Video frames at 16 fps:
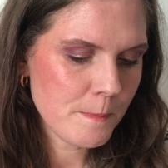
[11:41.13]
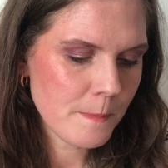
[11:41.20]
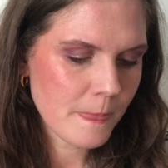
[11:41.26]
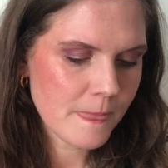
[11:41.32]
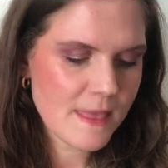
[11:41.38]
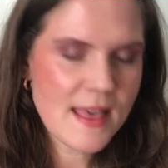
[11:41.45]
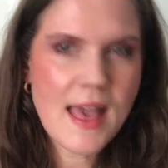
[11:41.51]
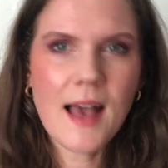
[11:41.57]

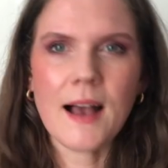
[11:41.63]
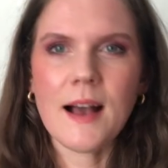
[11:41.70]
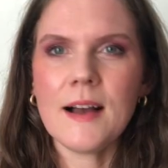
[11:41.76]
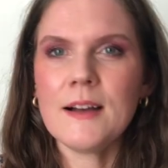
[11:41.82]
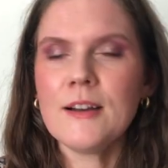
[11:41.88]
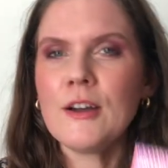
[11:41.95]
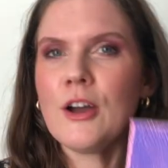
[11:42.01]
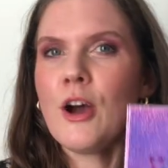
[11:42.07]
Yeah,
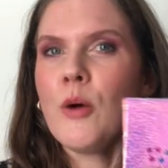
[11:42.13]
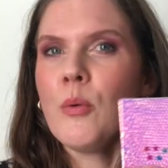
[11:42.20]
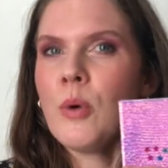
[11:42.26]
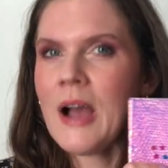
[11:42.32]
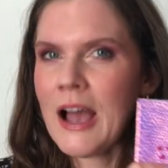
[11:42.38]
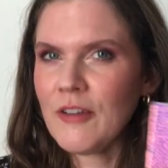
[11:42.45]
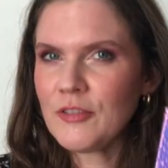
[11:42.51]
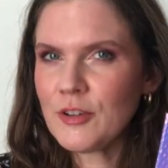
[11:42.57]
we'll
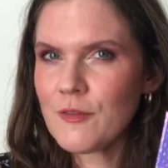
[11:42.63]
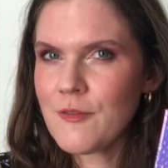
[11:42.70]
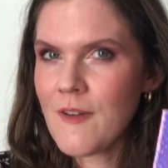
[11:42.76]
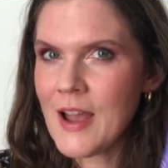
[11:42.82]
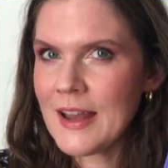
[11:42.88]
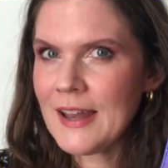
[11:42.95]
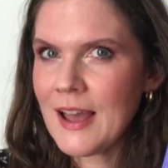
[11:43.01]
have to find